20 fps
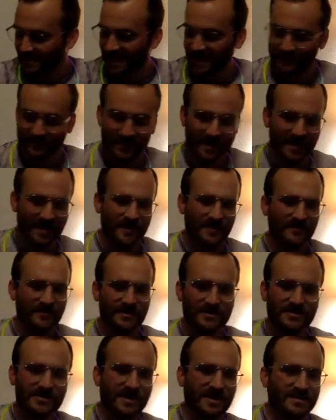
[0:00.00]
I've kind of
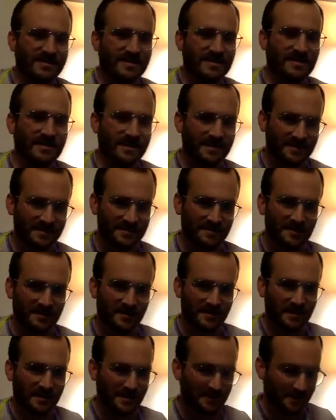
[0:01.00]
adjusted this song
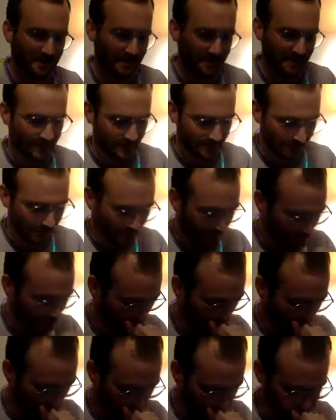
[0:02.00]
quite a bit
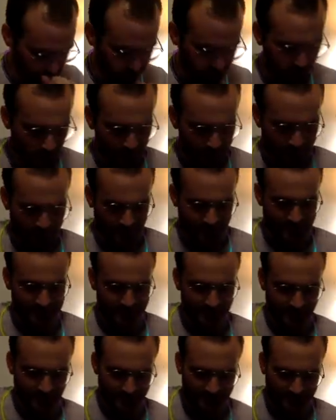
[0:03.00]
in order
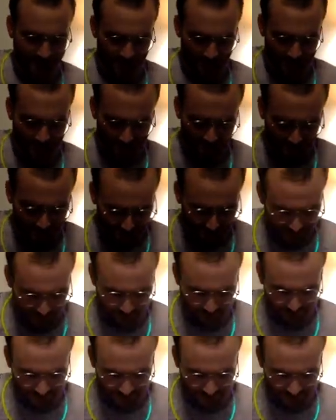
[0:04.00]
to play it live. So we'll